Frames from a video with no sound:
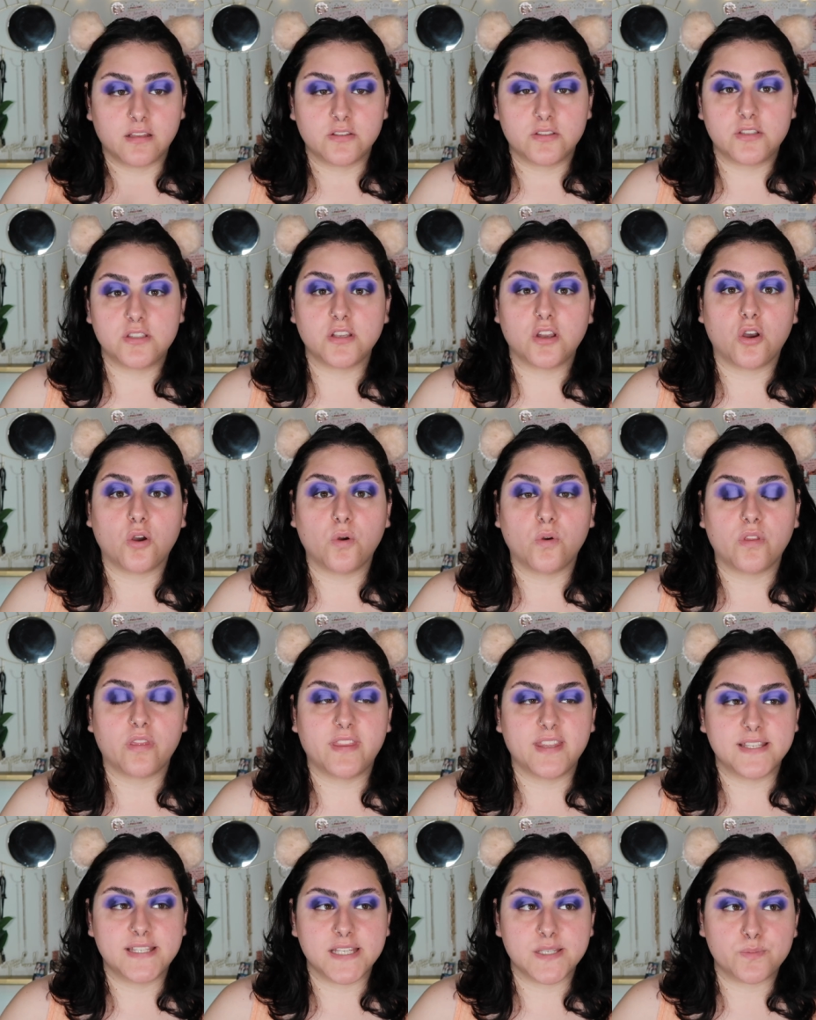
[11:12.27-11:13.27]
So
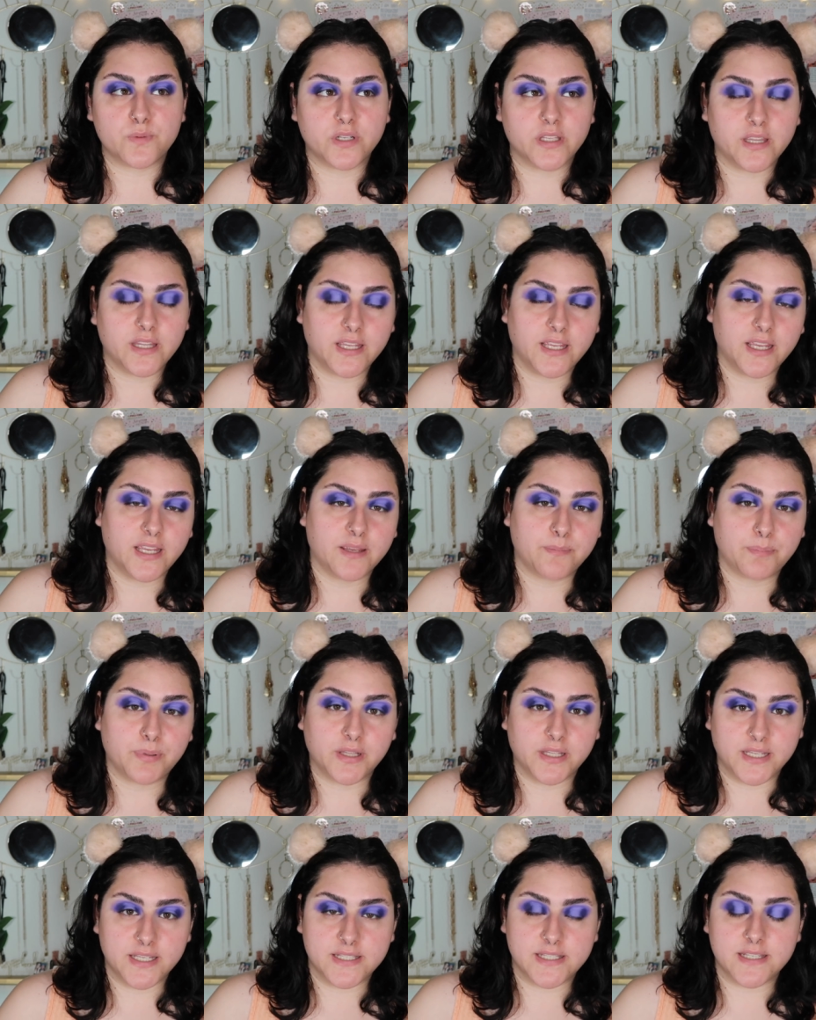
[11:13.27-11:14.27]
this is where the
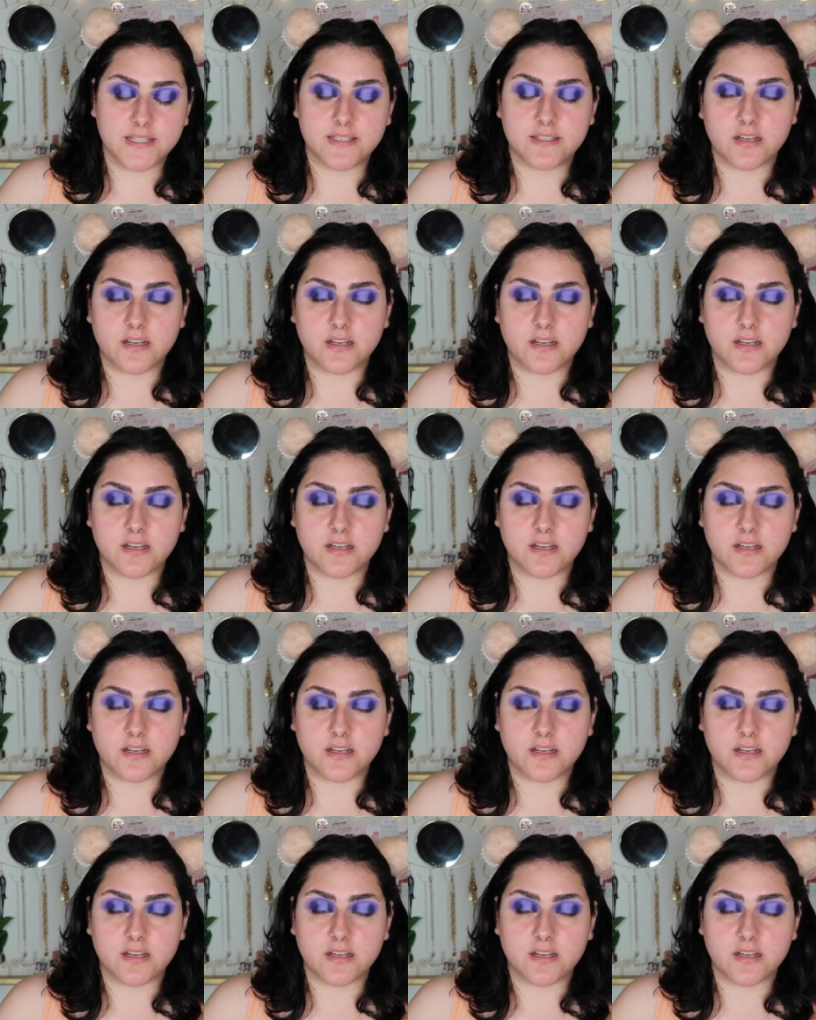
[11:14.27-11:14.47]
police